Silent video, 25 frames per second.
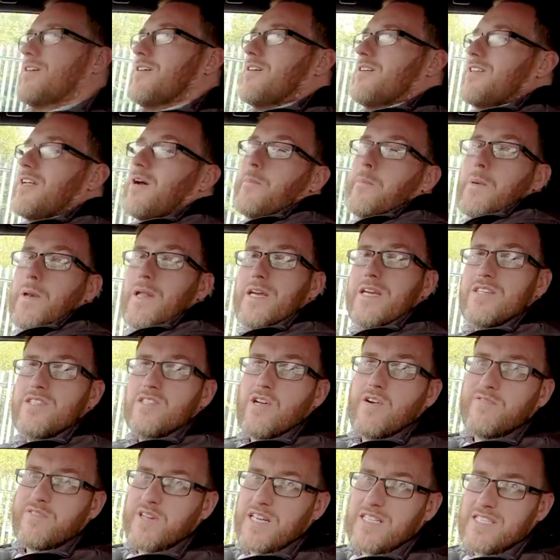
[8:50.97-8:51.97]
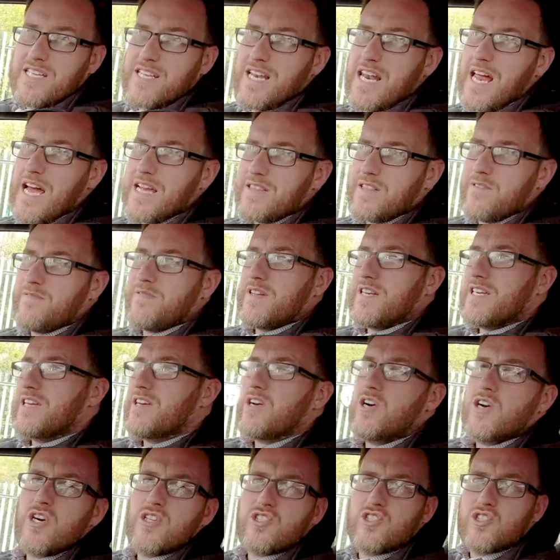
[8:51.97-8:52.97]
Now please don't forget to like the
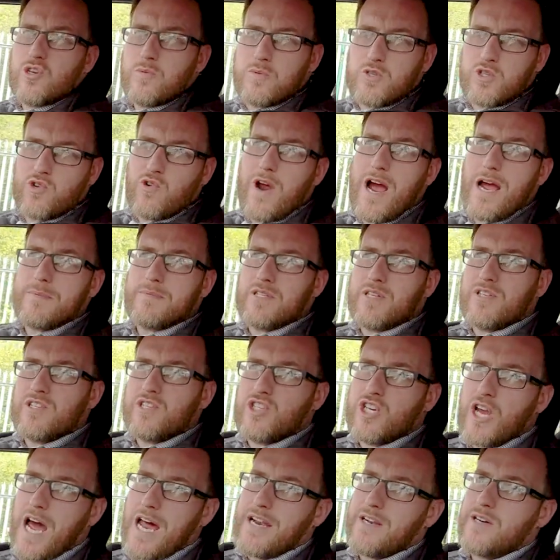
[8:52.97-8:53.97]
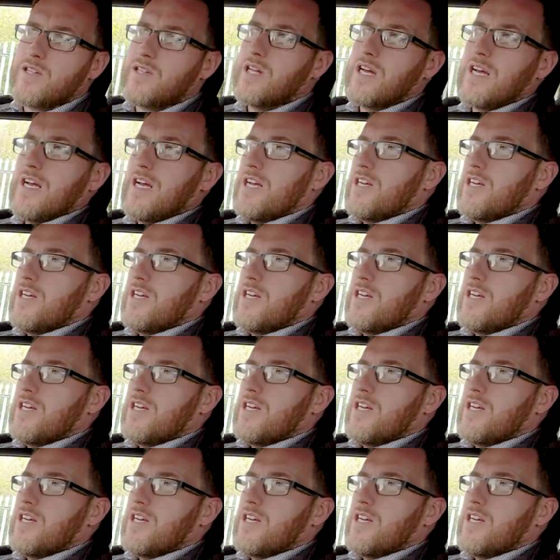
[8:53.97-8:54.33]
video and subscribe to the channel